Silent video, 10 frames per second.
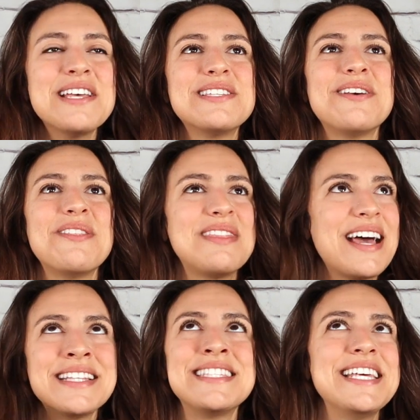So
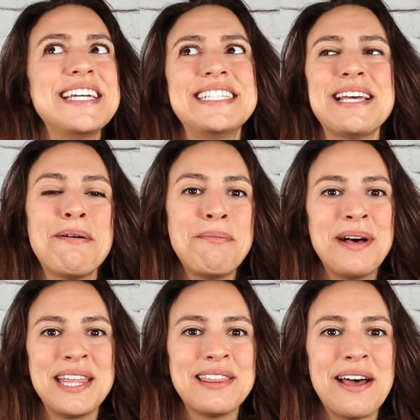that's the example
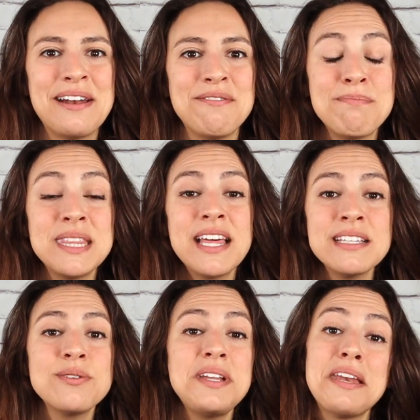I thought of. But
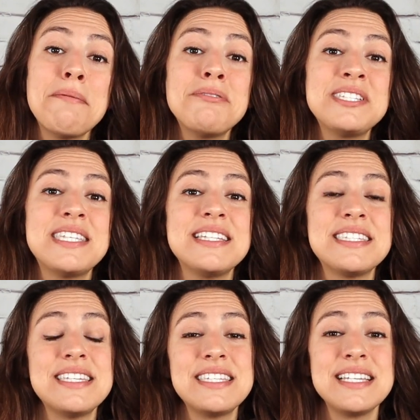that's what number
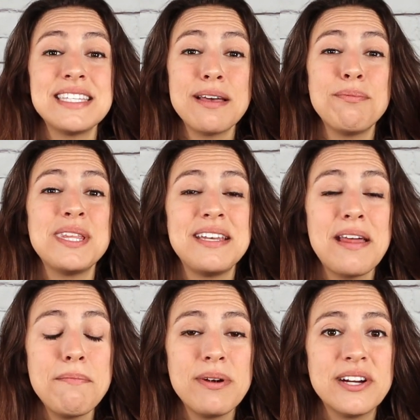sense is, except with
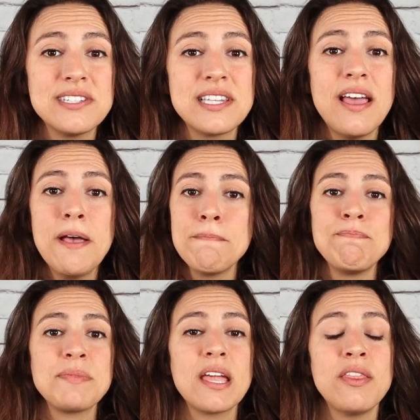numbers.
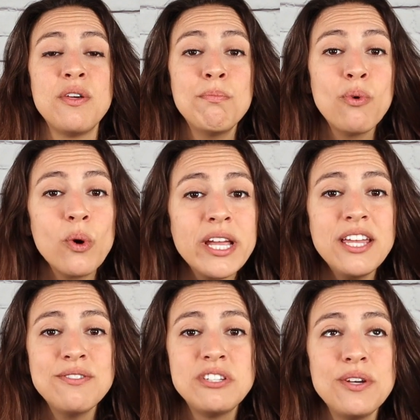The more
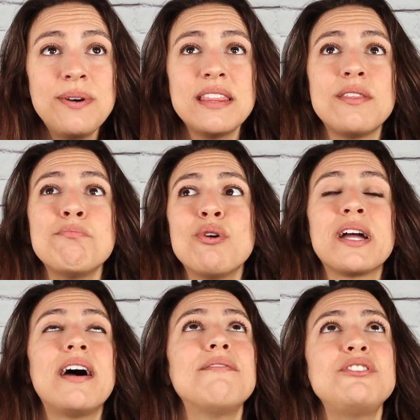you do it, the more
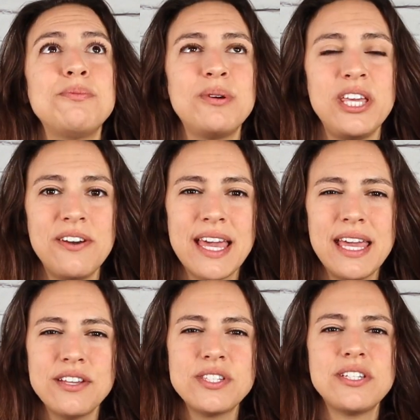comfortable you
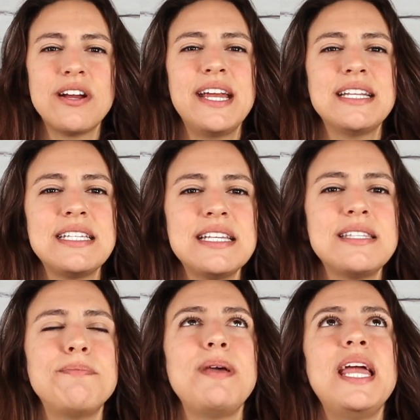get. You start
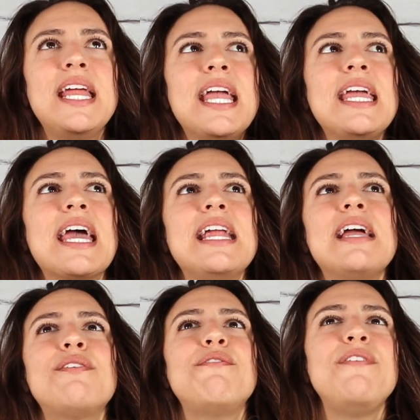anticipating and
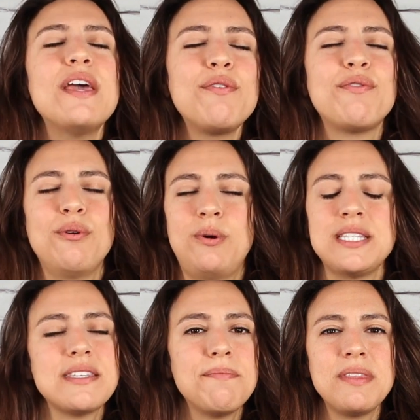getting a feel for
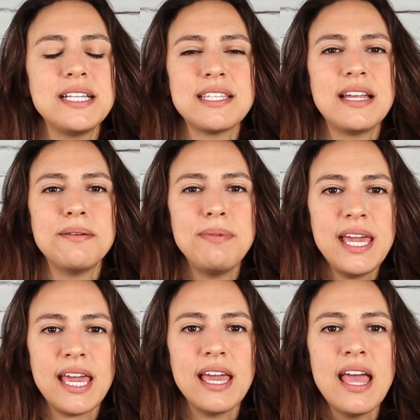what something's going to
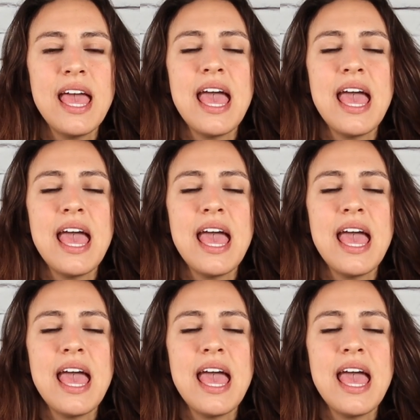be.